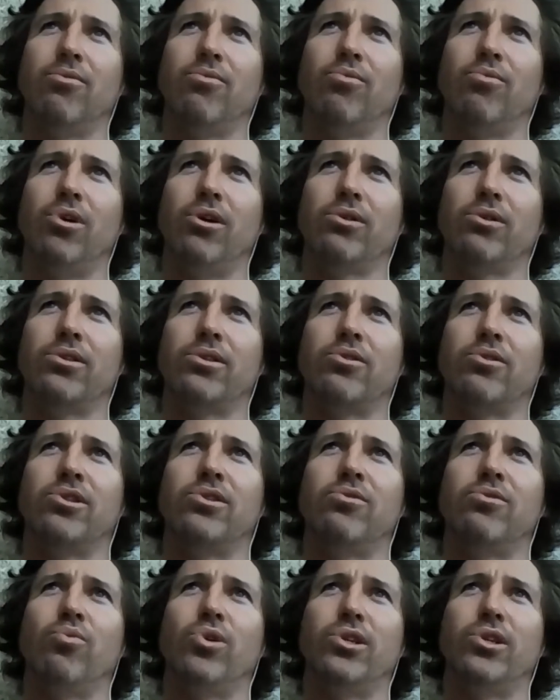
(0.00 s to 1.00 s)
well,
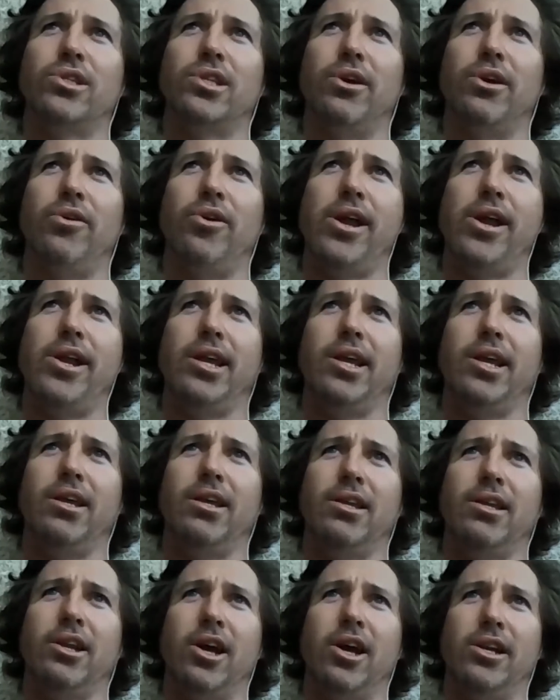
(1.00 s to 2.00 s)
was there
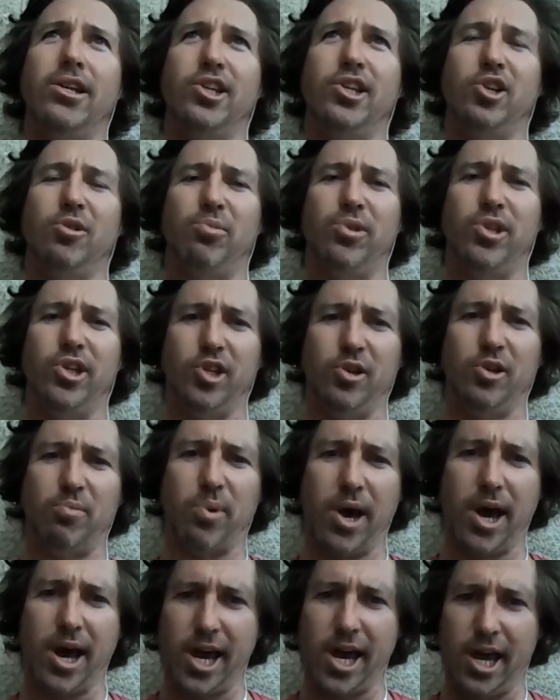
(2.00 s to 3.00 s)
any? You know, did you did you
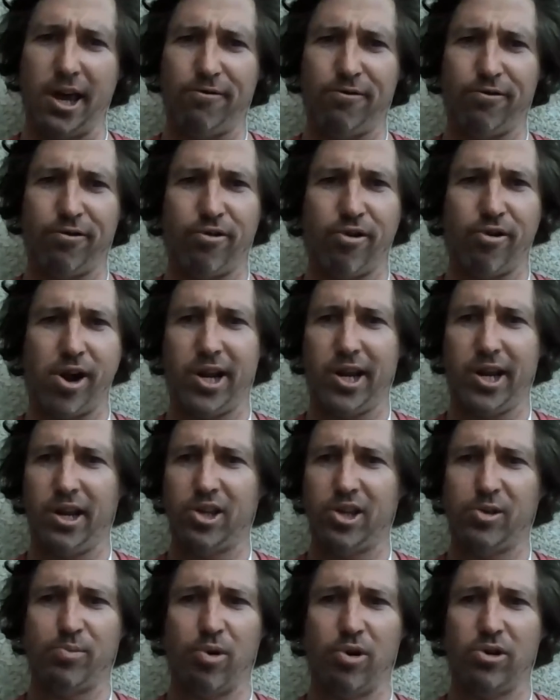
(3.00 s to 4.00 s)
pay for
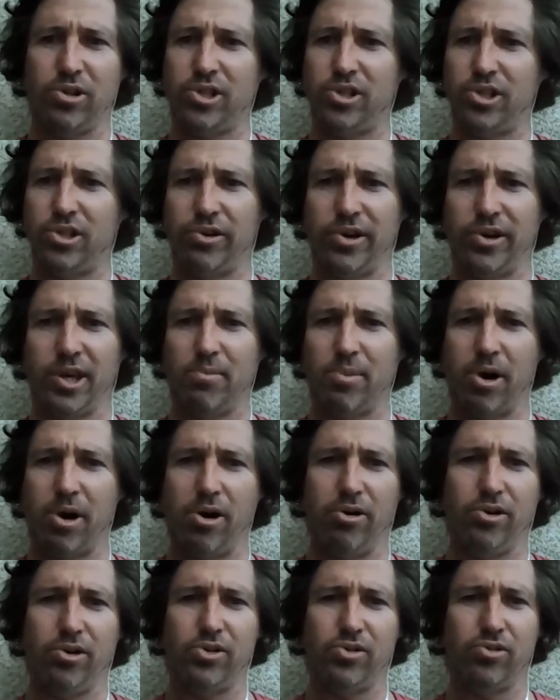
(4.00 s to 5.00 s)
any sponsoring
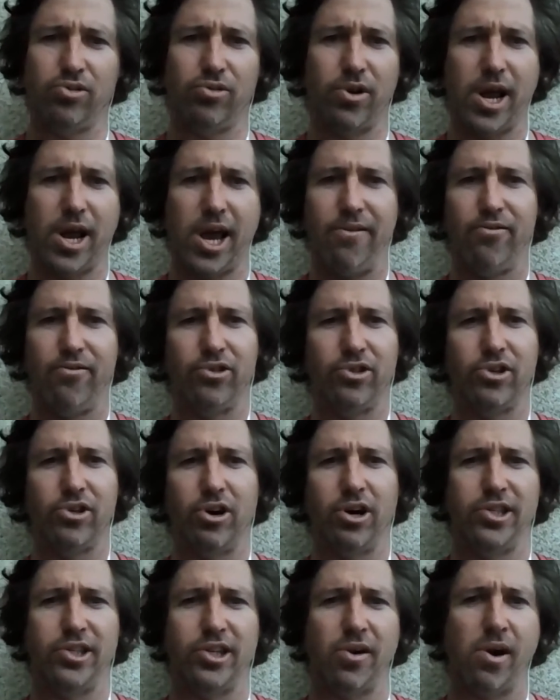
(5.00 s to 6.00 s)
posts or
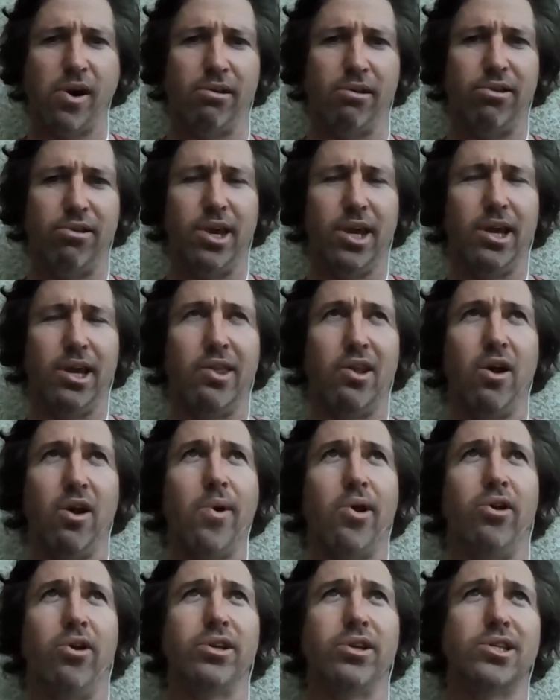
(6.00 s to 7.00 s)
advertising or anything? And then I
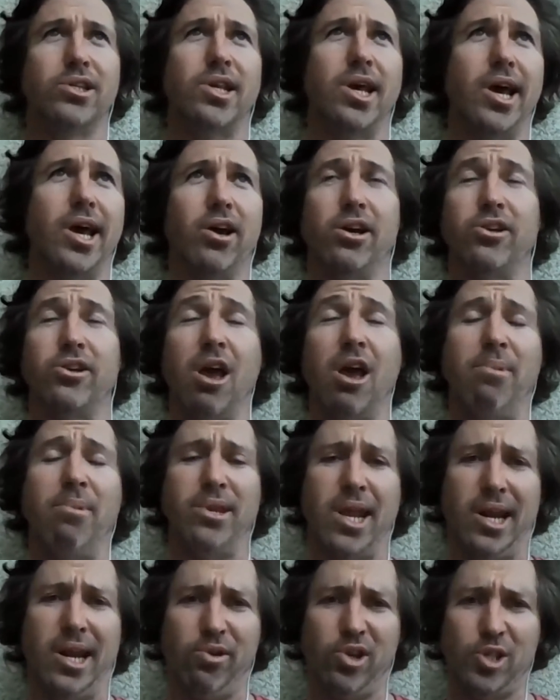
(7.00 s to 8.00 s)
went on to say, I don't
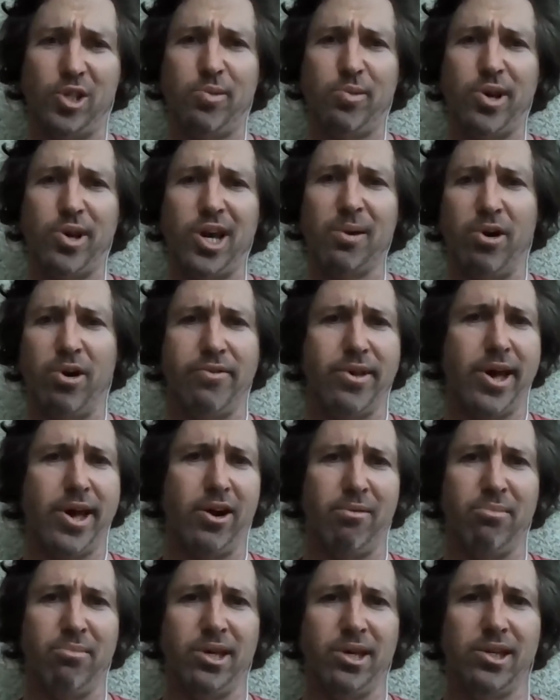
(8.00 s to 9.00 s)
mean any respect by
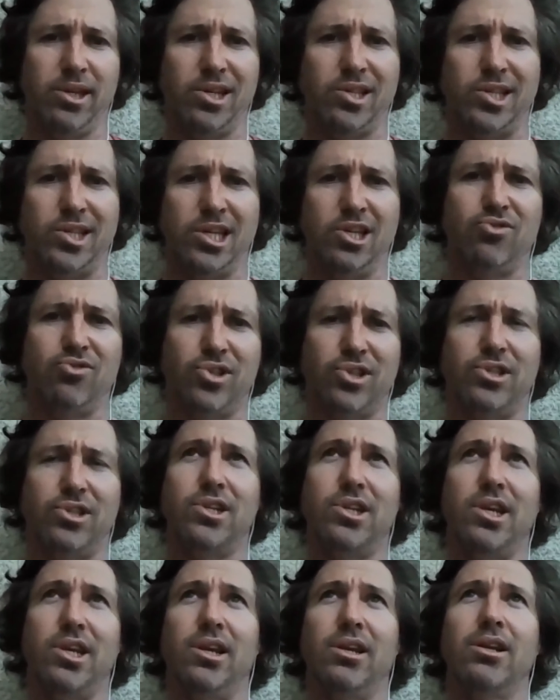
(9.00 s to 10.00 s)
that. I'm merely just
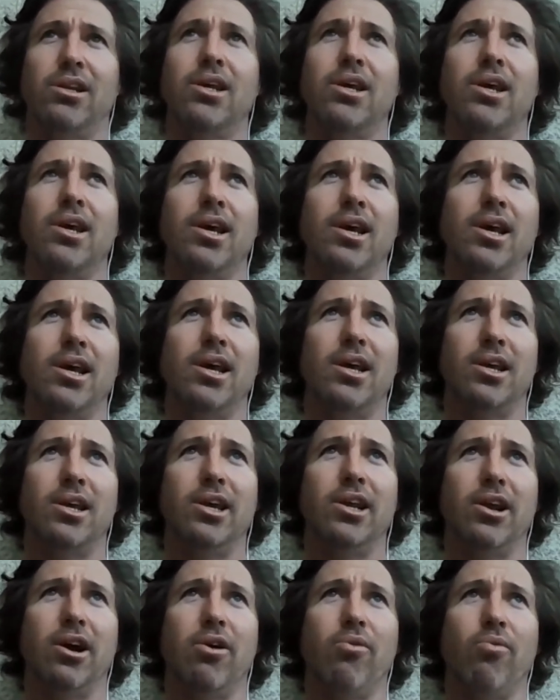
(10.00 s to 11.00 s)
interested in,
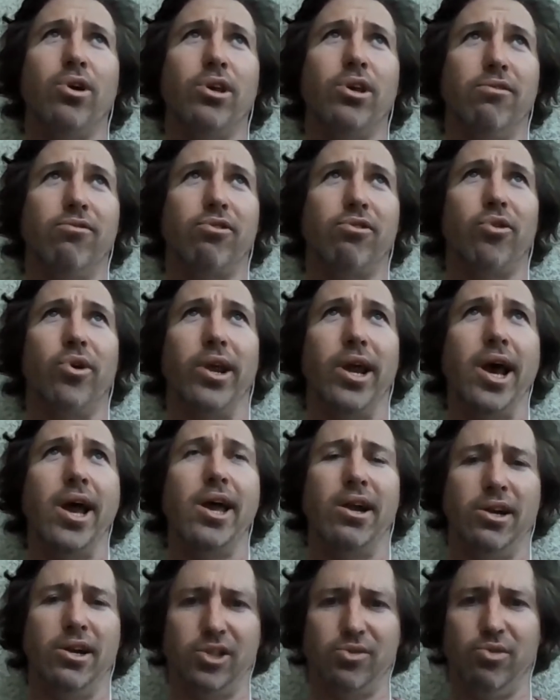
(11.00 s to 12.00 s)
you know, what you no.
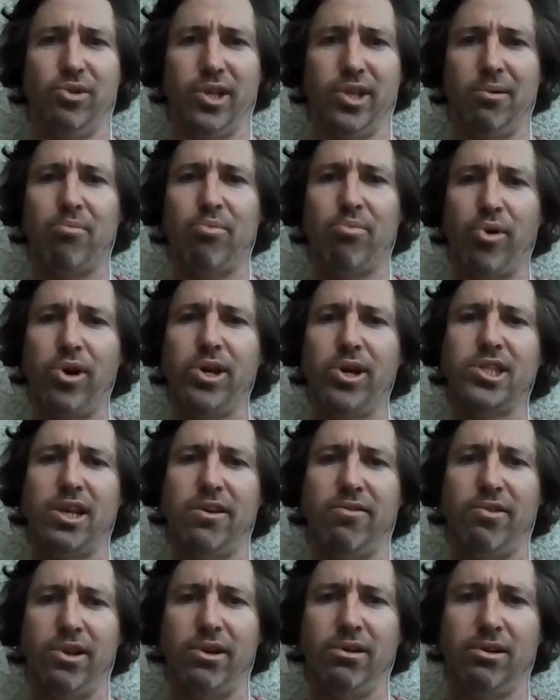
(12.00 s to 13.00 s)
created is really impressive.
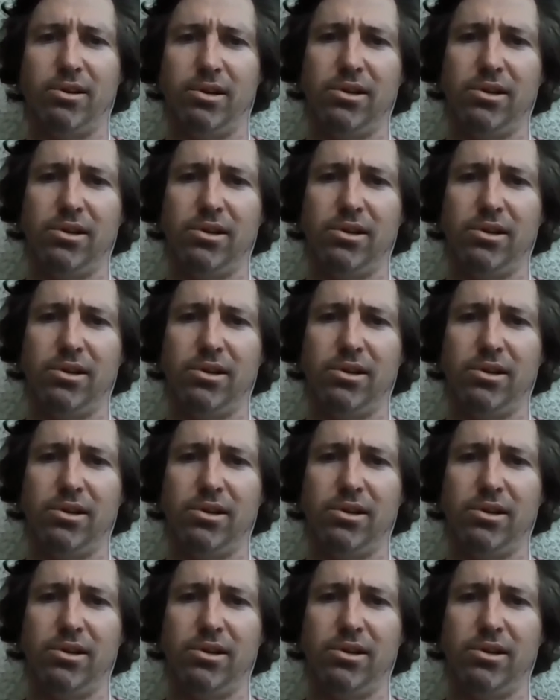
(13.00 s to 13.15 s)
No, no,